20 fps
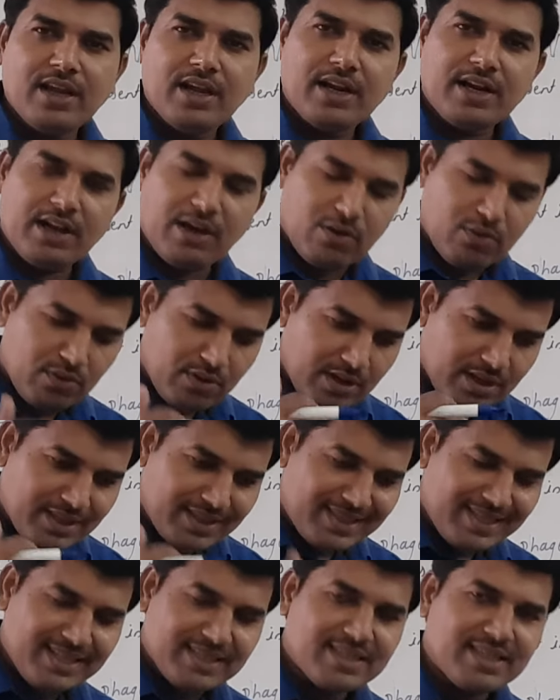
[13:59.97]
Now
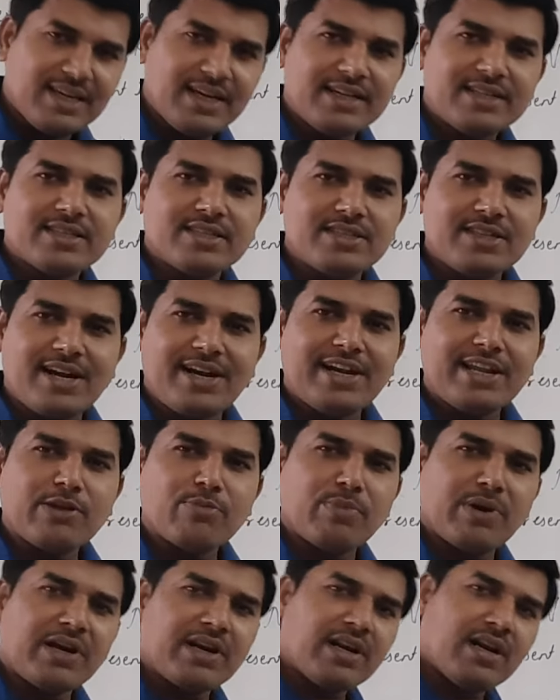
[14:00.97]
this its genetic
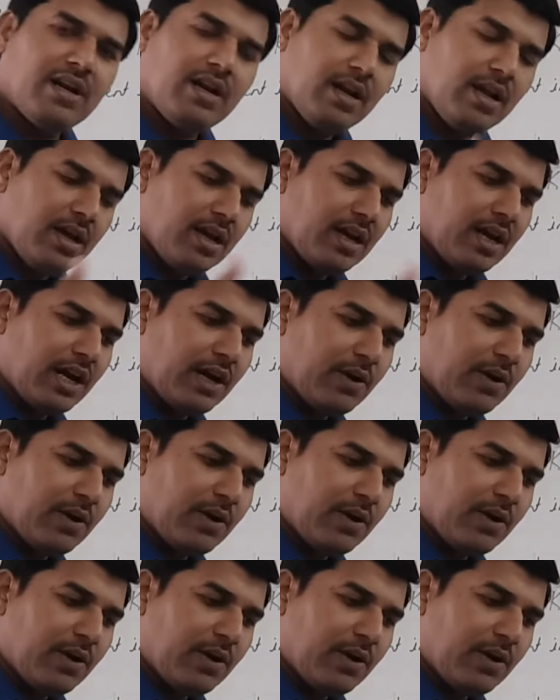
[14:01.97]
material, it